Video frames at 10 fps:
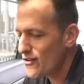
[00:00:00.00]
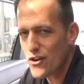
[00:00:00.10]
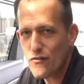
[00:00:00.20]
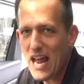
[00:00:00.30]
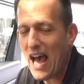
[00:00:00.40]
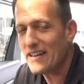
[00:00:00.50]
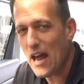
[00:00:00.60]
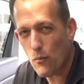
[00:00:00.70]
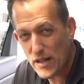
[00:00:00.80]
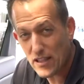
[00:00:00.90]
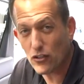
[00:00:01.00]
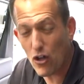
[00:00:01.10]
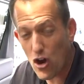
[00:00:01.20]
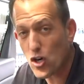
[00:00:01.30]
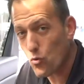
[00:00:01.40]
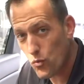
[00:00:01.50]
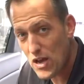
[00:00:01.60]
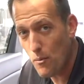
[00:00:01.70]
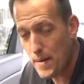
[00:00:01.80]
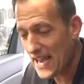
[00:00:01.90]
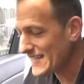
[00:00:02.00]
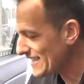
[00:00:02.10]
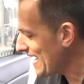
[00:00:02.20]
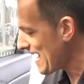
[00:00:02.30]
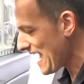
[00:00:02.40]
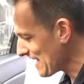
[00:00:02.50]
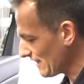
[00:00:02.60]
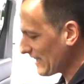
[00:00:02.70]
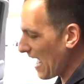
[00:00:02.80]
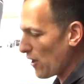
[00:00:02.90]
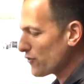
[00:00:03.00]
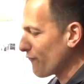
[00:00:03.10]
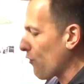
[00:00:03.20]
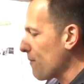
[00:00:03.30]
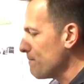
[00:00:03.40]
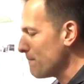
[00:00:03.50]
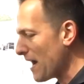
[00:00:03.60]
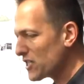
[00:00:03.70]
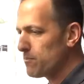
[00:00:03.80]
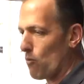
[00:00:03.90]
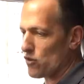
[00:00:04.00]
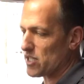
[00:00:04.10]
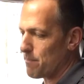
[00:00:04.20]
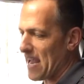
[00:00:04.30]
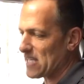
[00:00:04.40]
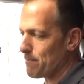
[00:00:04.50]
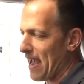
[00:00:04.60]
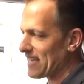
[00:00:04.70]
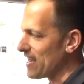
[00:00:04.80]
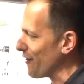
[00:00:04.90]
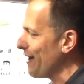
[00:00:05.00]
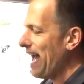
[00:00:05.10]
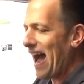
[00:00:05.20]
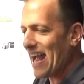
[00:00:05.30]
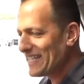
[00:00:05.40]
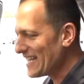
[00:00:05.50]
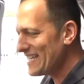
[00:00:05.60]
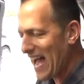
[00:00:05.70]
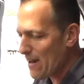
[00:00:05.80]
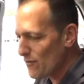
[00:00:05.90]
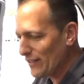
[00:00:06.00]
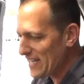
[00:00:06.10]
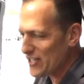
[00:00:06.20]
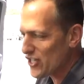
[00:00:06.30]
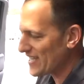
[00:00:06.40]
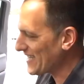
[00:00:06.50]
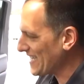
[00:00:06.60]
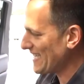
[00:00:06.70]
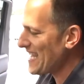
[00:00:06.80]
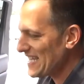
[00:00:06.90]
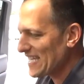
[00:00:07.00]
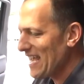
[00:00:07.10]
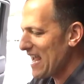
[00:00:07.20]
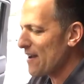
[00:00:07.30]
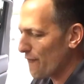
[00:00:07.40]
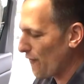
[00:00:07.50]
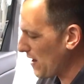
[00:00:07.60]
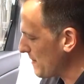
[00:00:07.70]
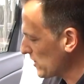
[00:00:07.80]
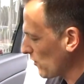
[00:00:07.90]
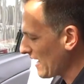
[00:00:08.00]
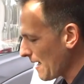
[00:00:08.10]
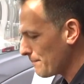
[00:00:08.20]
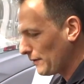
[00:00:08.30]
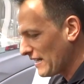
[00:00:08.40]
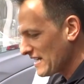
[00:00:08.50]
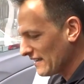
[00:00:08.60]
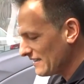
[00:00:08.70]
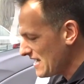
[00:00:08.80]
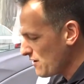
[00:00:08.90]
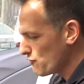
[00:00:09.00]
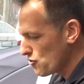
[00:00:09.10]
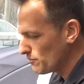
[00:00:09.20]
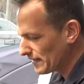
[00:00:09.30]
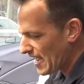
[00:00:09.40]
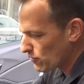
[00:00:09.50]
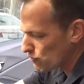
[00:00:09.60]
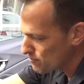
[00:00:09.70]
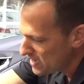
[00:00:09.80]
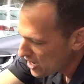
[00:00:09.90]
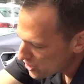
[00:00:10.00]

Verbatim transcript: You're not. Now, with the longer wheelbase, it allows for much more space back here. I did not really adjust the seats in front of me, so I got plenty of knee room, leg room.